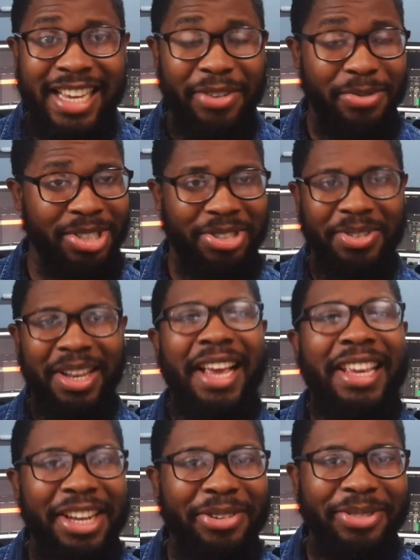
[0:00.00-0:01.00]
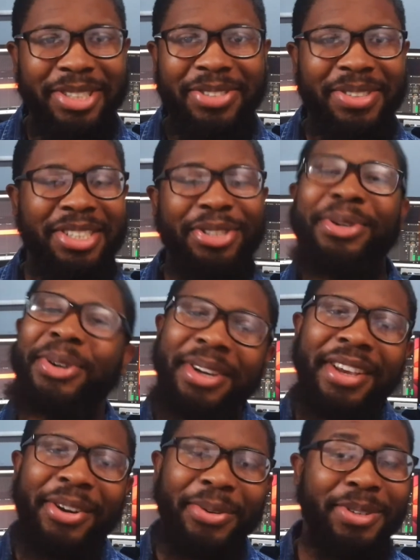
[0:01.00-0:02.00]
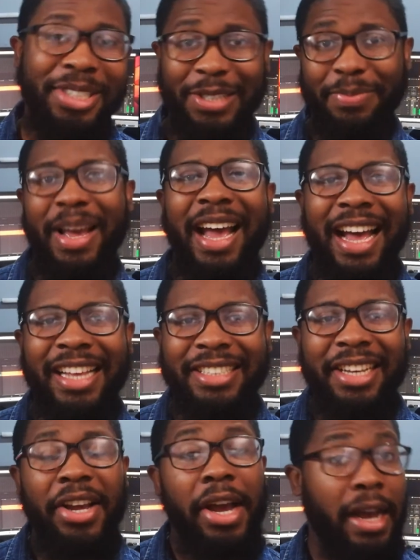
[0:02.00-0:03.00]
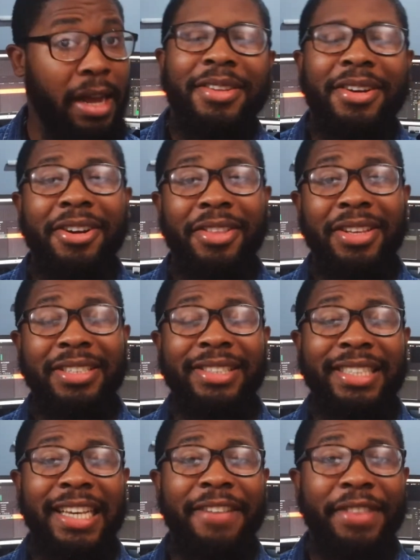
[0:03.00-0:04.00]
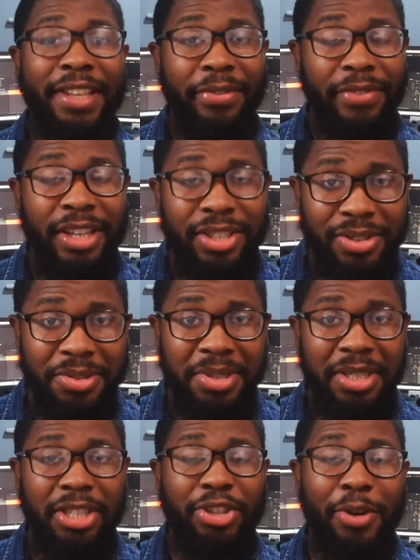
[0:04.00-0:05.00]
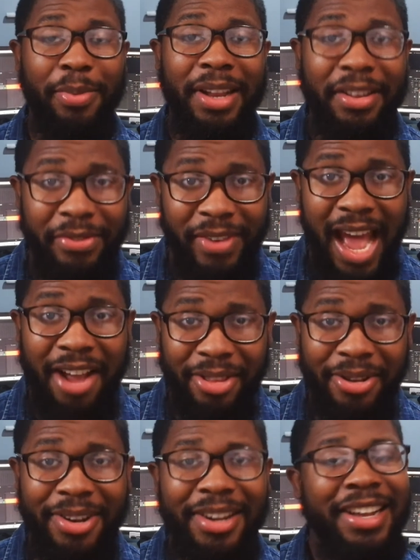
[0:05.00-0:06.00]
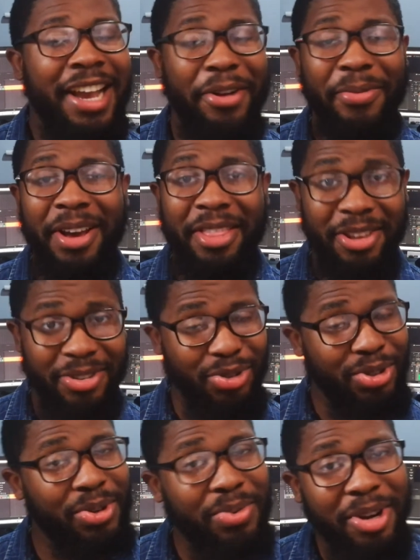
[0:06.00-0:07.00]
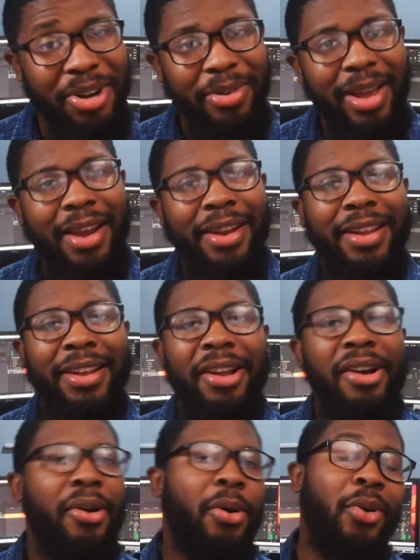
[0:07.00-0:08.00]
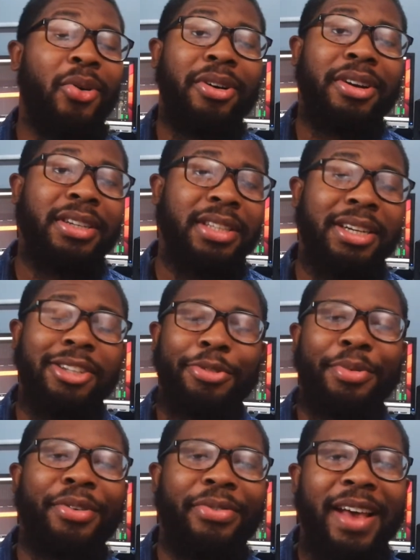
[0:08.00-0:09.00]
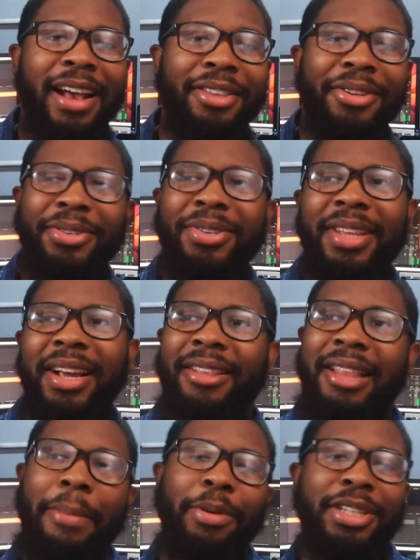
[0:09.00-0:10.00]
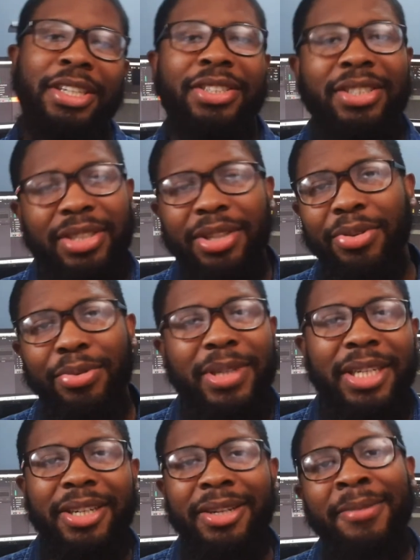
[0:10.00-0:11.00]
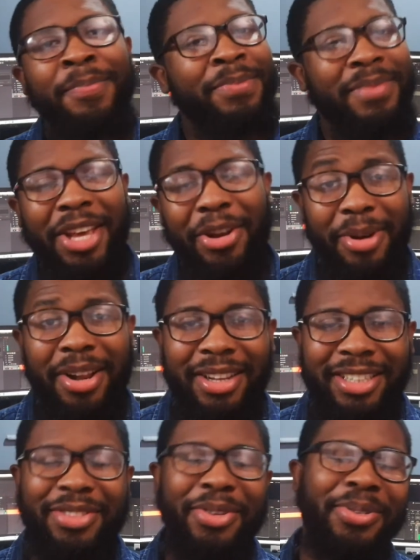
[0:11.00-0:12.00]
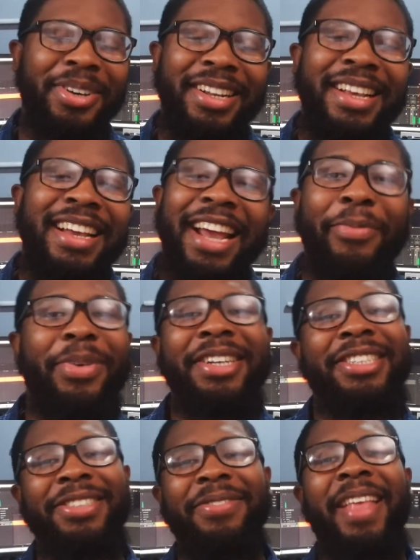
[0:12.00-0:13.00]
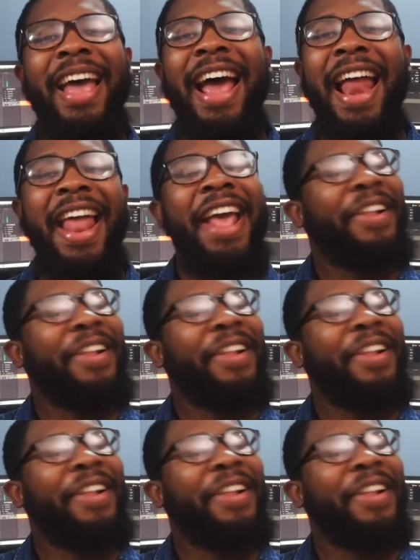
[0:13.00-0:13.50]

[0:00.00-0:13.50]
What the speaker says: it? Would you like it? Would you enjoy it? Or would you pass? Are the safety features a determining factor in whether you do want to ride in it, or the determining factor, you think that partition is a little weird, you don't want to look through it, and because of that,